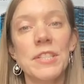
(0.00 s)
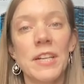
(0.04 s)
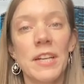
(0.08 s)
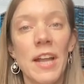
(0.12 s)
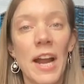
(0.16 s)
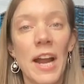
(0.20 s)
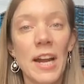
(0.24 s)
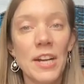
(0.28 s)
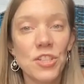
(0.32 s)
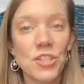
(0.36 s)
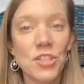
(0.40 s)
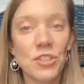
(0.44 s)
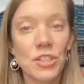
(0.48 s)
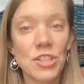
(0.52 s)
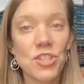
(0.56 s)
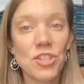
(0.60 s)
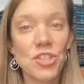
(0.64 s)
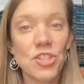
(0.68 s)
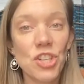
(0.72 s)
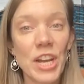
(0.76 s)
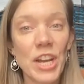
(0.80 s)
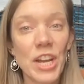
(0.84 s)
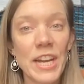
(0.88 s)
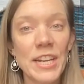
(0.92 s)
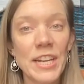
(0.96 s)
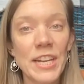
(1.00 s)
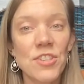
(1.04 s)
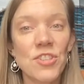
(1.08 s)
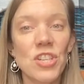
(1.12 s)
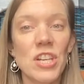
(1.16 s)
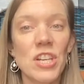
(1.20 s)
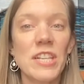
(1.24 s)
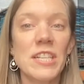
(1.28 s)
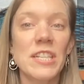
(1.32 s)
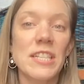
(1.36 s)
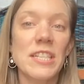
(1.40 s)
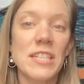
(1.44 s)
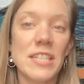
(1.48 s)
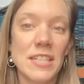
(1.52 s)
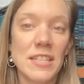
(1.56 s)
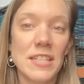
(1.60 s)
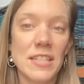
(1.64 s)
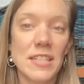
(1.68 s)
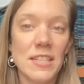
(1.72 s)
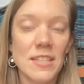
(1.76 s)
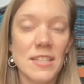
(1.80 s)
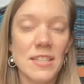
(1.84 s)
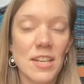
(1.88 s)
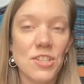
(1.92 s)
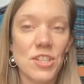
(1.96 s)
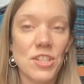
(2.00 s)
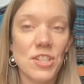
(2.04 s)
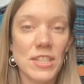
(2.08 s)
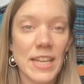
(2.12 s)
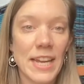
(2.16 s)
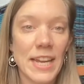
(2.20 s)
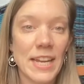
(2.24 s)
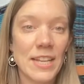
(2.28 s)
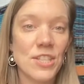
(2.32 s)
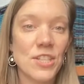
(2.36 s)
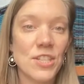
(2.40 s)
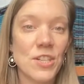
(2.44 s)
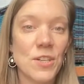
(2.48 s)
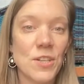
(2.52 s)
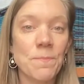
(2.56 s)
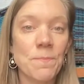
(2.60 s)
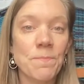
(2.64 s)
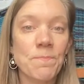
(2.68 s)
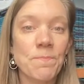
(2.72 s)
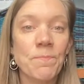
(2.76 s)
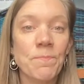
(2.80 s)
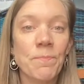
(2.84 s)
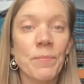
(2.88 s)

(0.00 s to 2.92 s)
can actually change in diseases such as cancer.